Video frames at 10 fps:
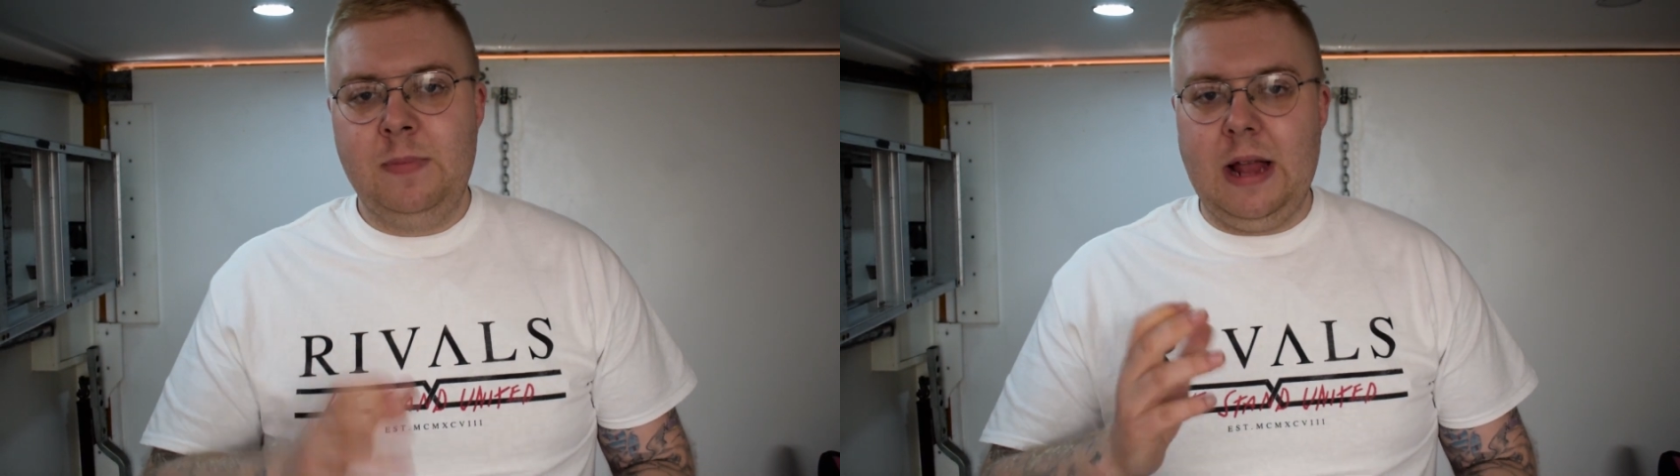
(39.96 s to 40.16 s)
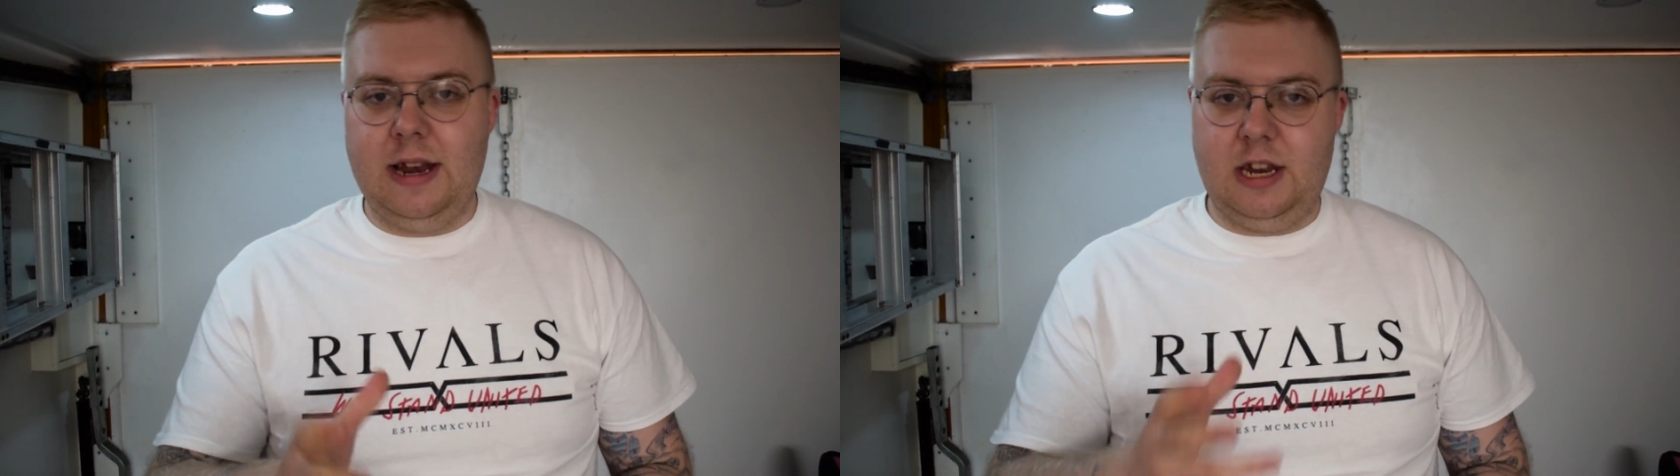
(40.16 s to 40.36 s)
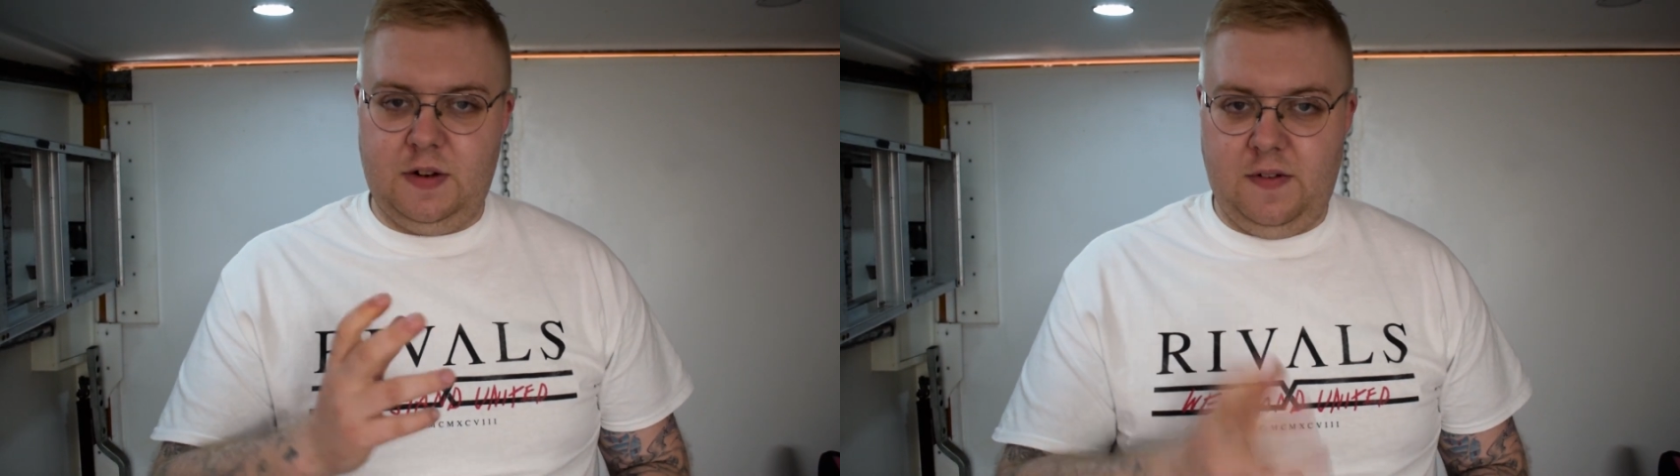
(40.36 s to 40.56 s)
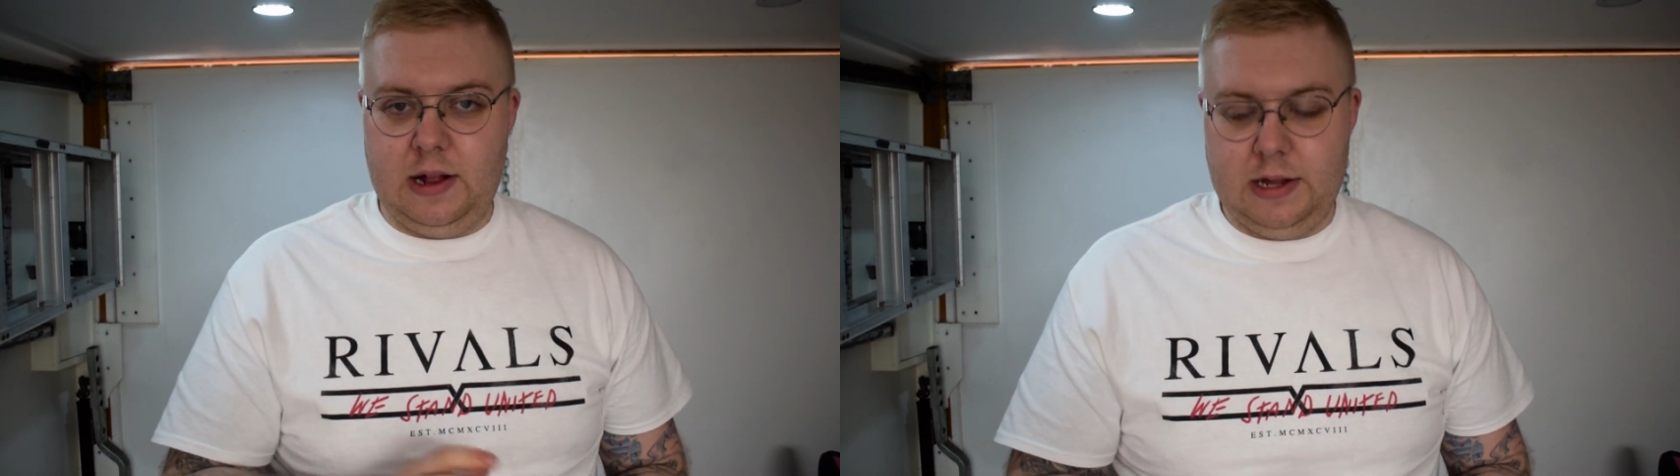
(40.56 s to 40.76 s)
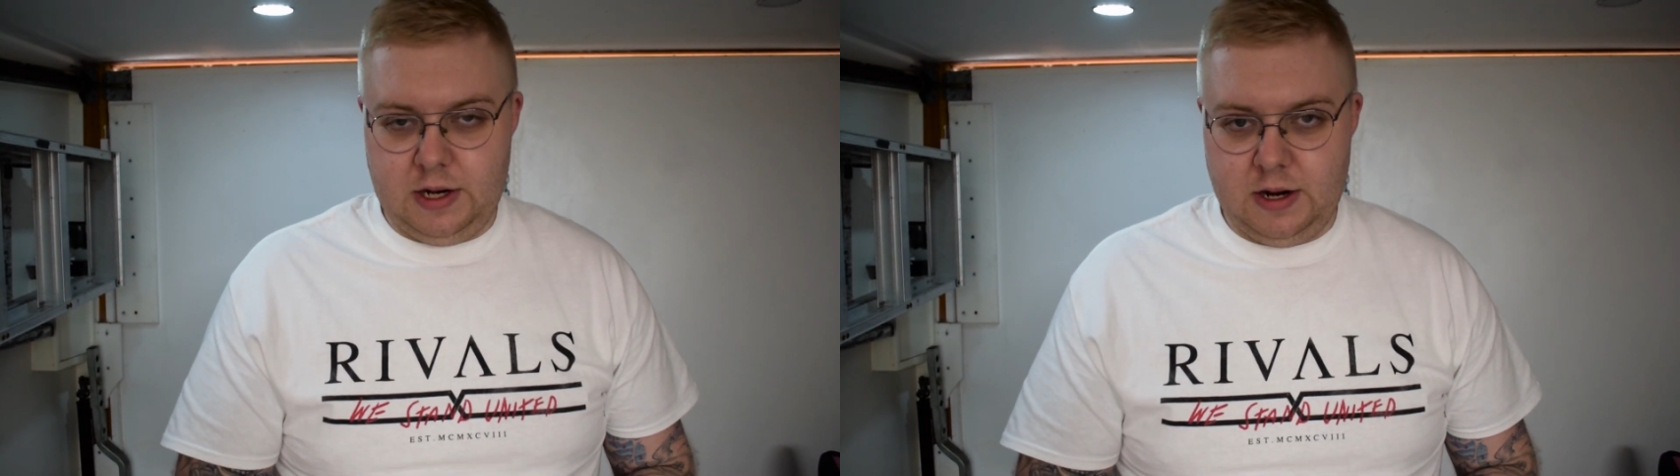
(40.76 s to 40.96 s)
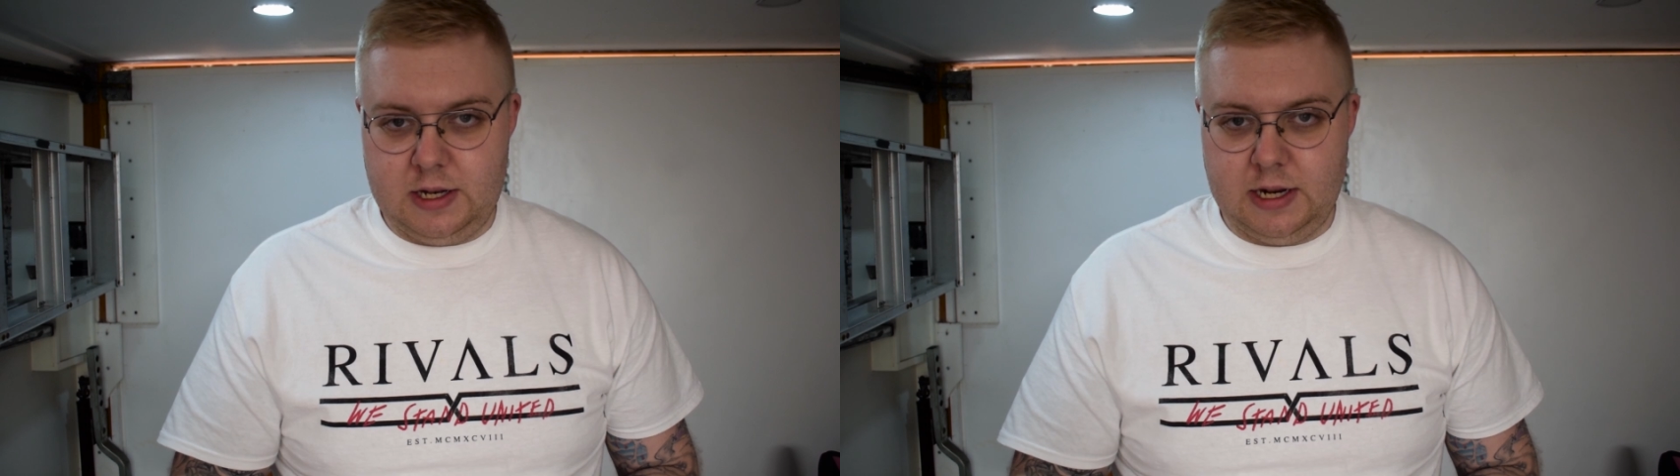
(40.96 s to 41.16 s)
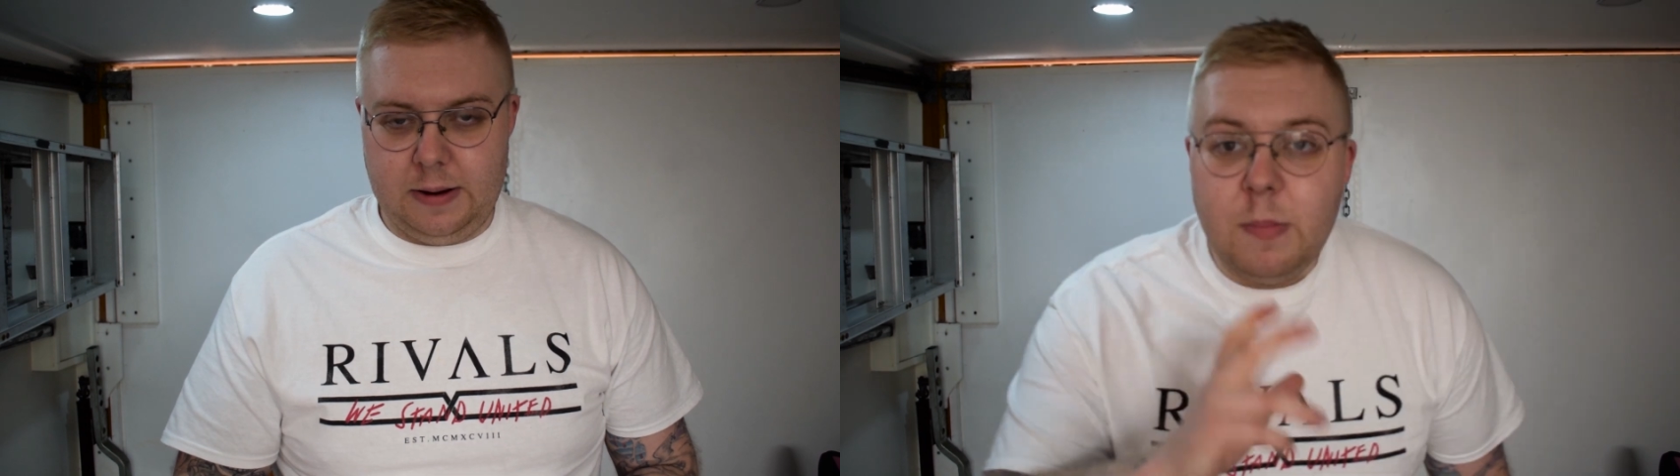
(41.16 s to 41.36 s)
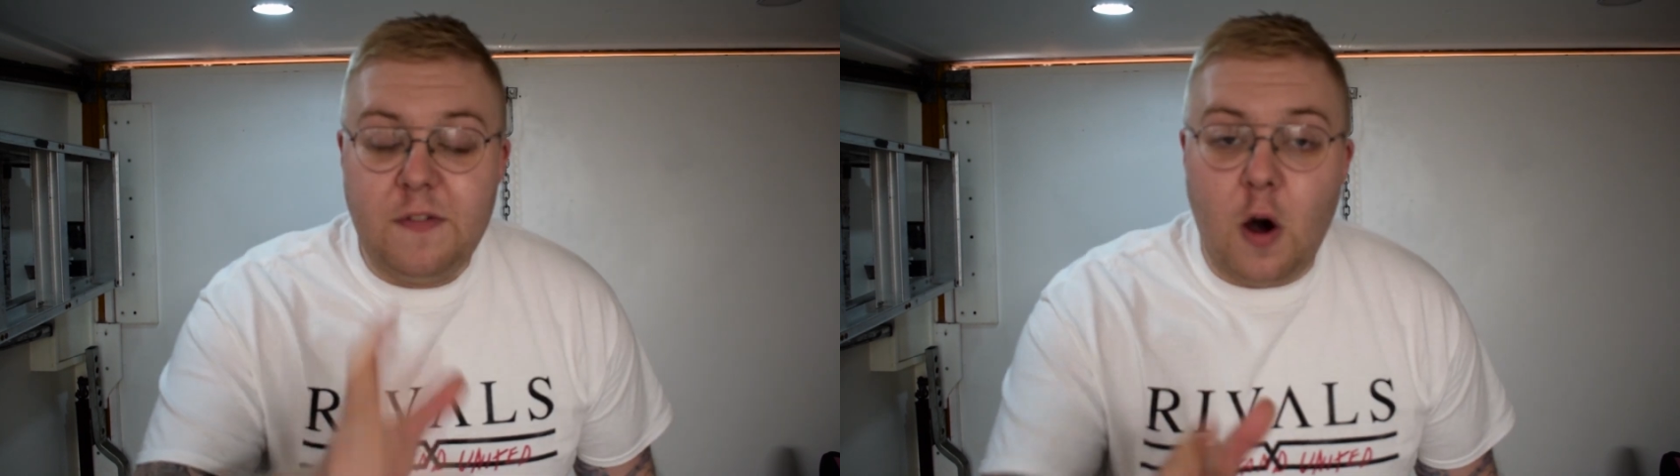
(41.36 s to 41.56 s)
and it's fairly dirty.
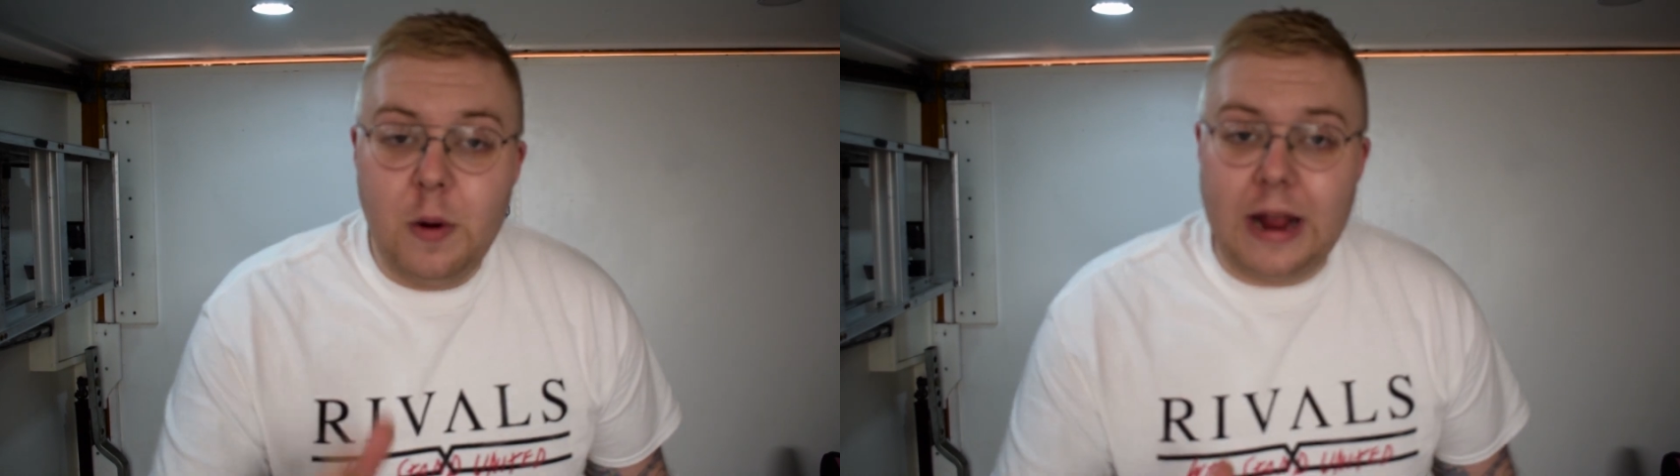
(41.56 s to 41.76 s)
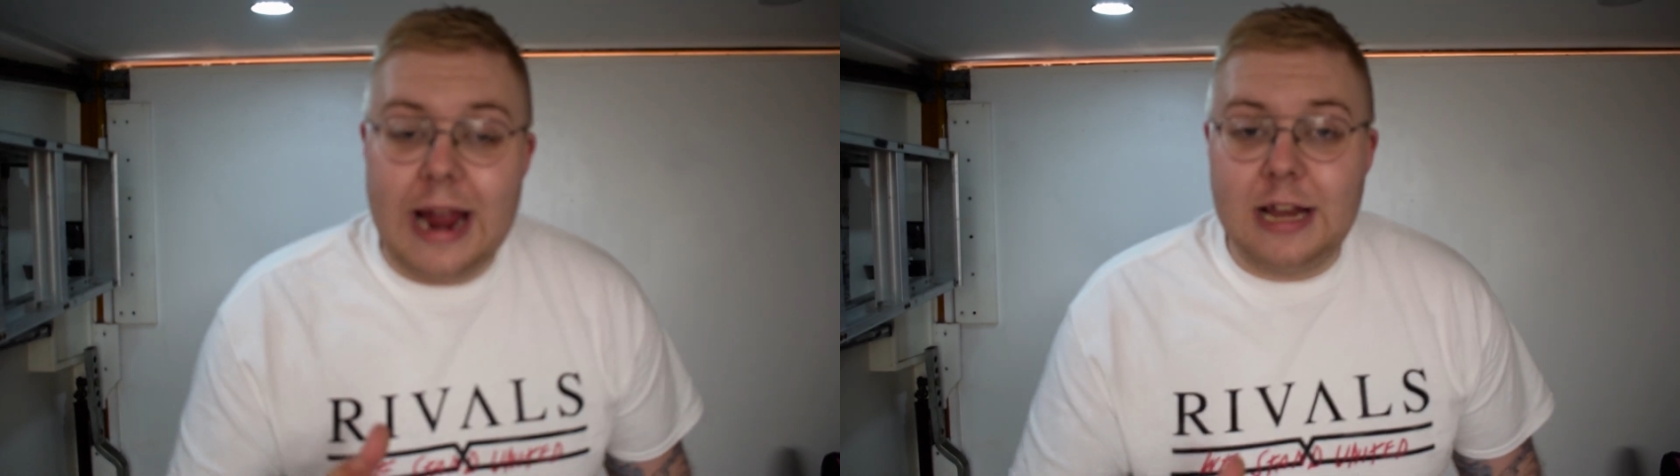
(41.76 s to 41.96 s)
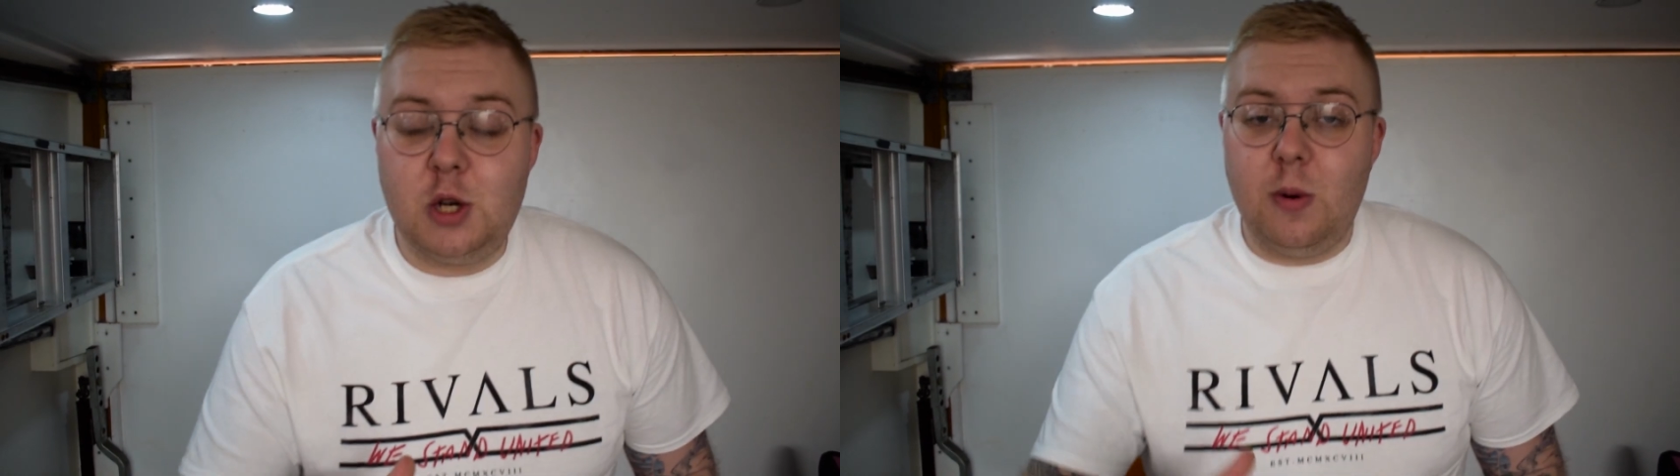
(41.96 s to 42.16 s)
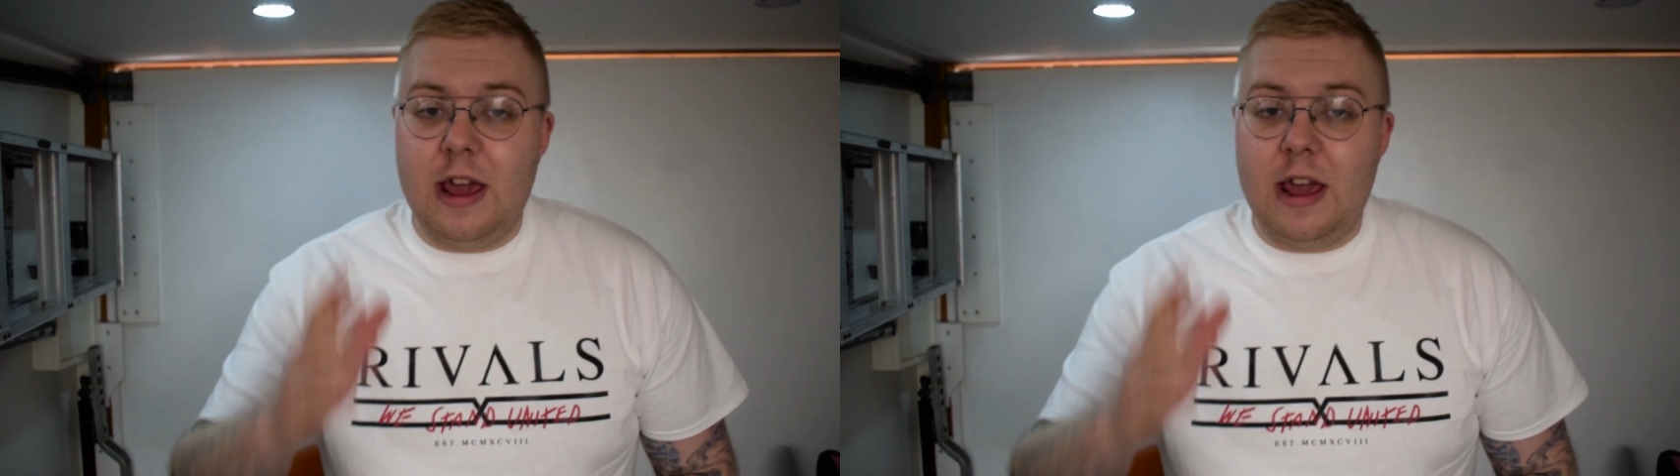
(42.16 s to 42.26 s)
Before we get into it,